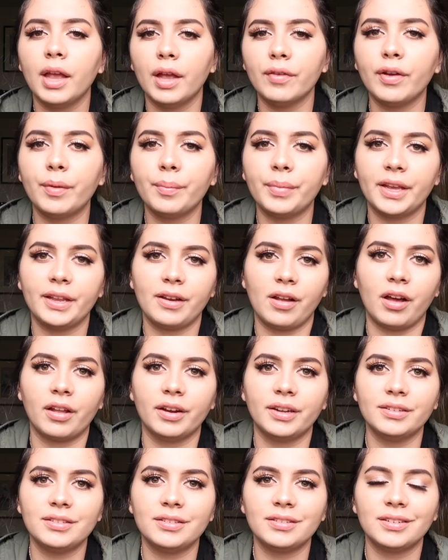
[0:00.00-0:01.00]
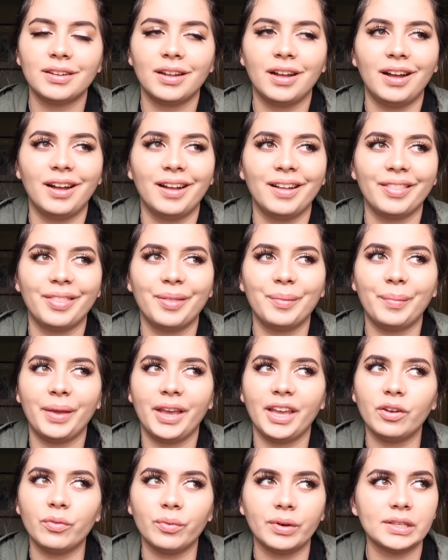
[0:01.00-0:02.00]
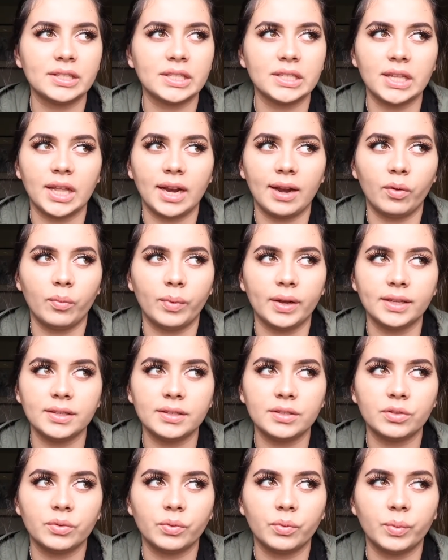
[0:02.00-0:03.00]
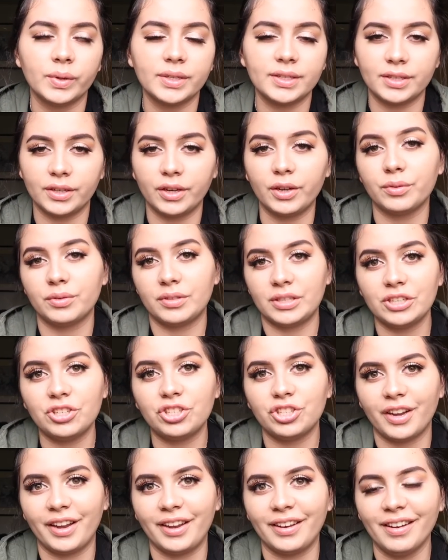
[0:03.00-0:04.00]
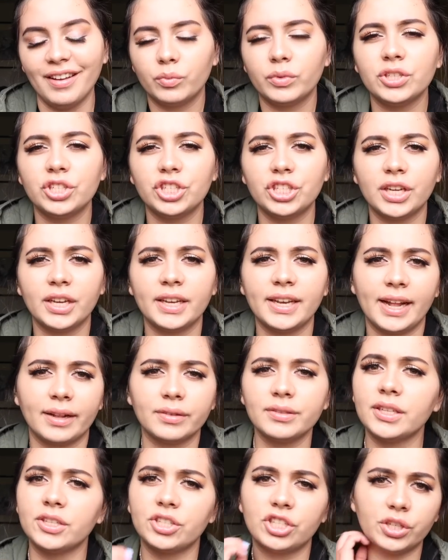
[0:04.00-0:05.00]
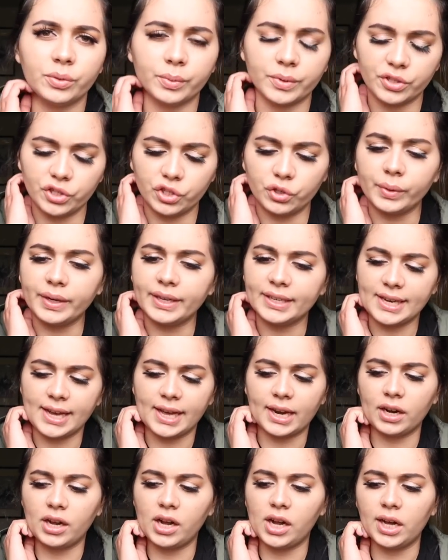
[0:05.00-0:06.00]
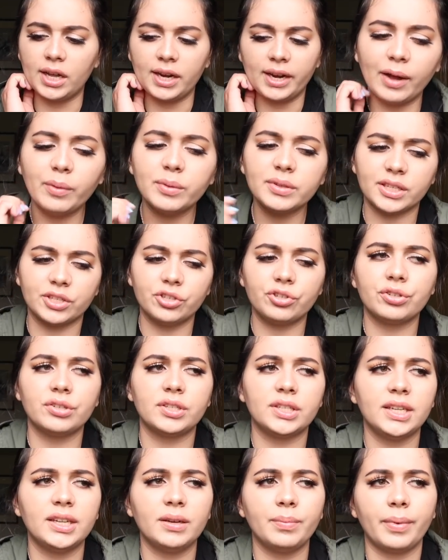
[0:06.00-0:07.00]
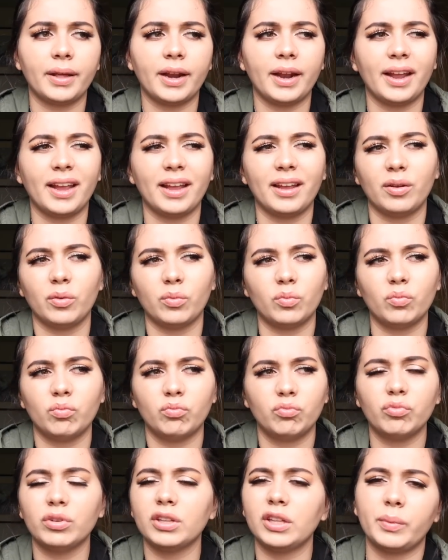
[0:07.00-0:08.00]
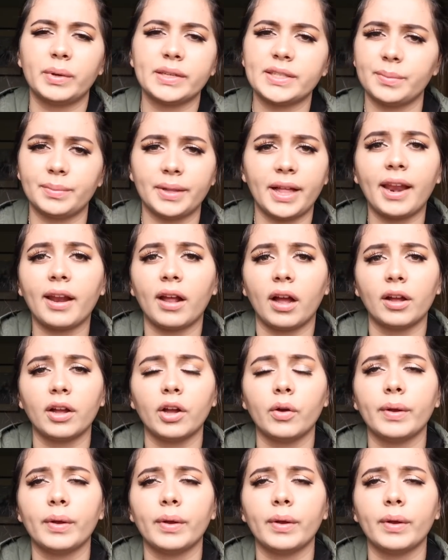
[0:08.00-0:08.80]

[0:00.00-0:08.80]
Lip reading: If I'm being honest, the main reason that I went was to go see Shane. When she announced that she was doing TanaCon, I was interested, but I really wasn't planning on